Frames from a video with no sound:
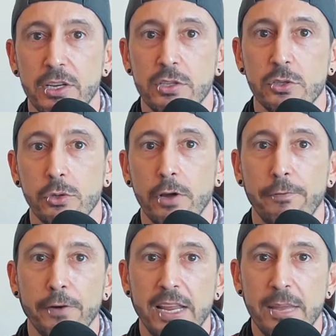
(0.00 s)
so look
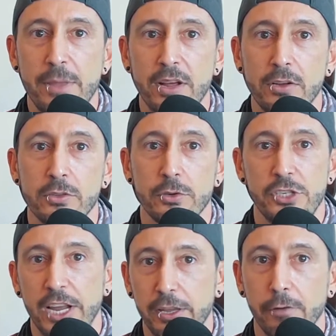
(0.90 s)
for emails or
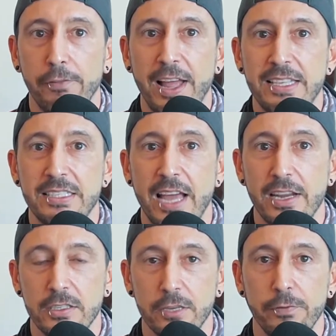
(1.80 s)
check your flight
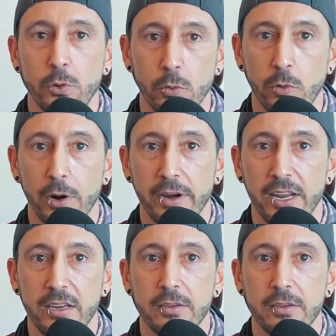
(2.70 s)
status if you were worried.